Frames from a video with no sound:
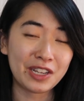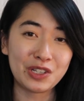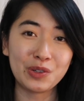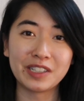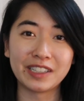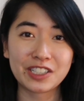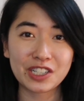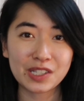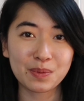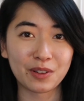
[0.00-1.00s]
due
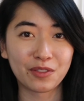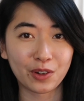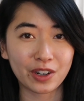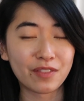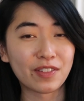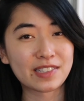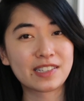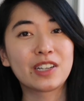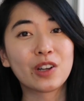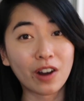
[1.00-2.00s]
diligence before
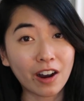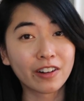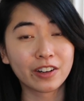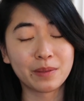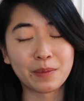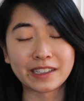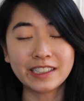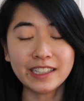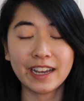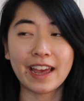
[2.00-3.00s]
investing your hard-earned
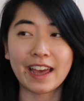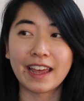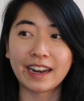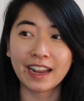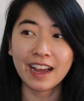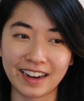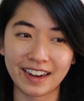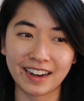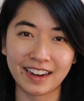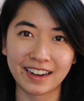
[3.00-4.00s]
money. And
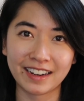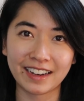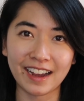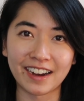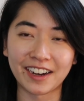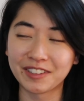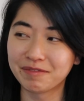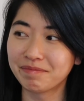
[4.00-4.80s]
yeah,